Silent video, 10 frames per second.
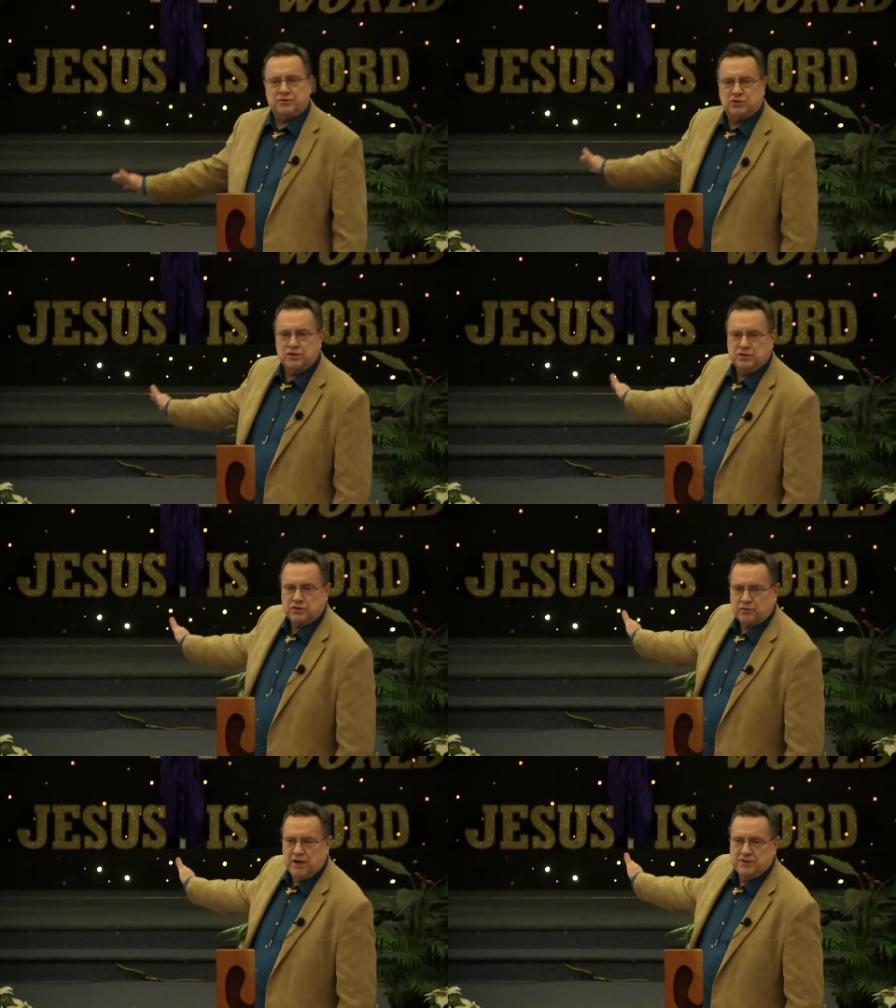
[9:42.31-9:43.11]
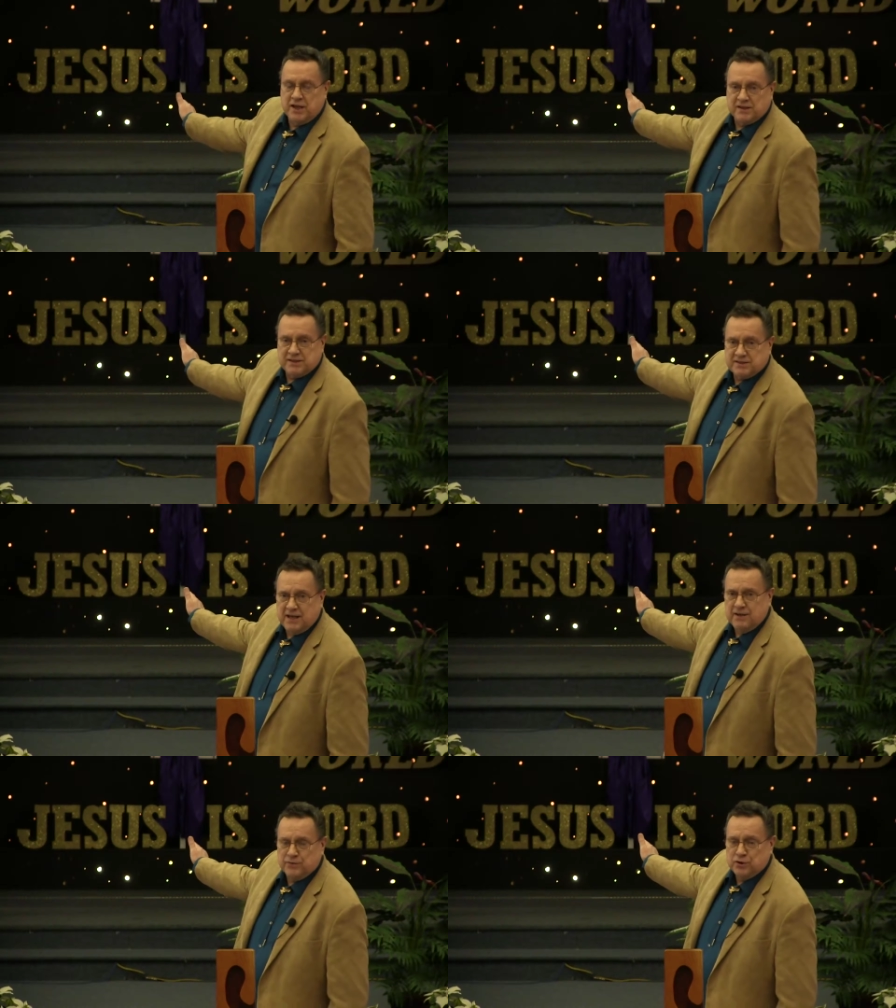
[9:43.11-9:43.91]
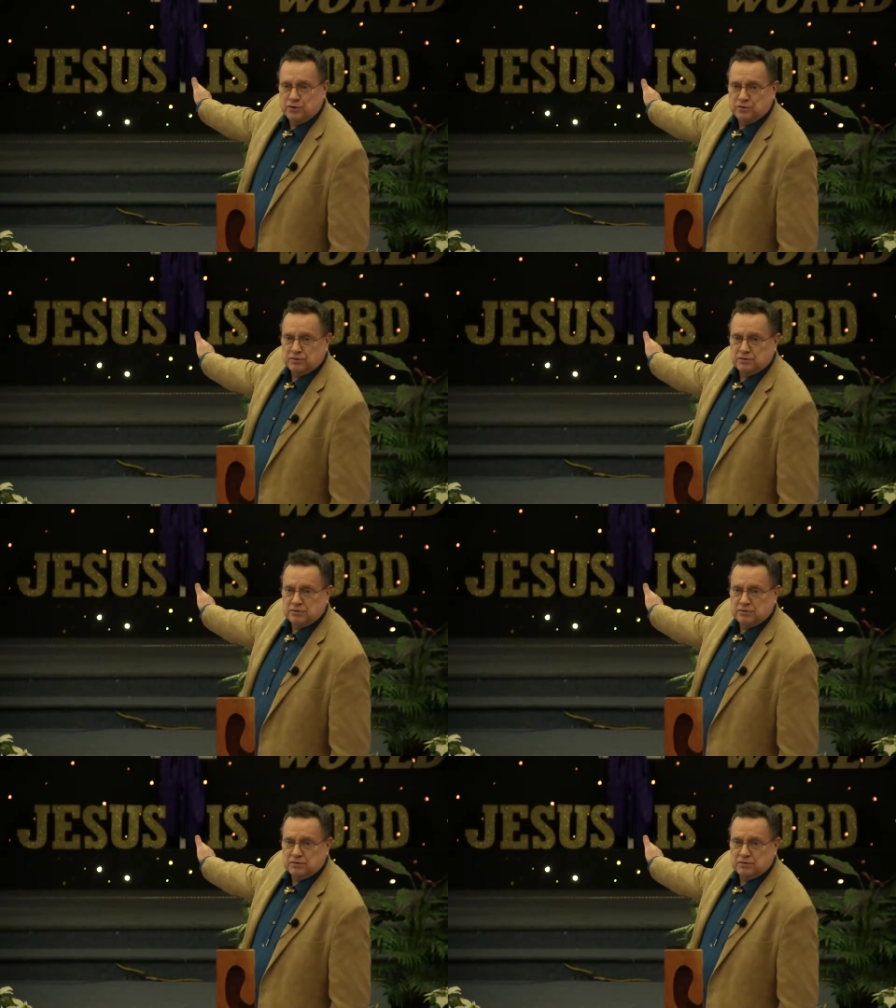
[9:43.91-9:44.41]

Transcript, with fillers: of Jesus Christ to save you,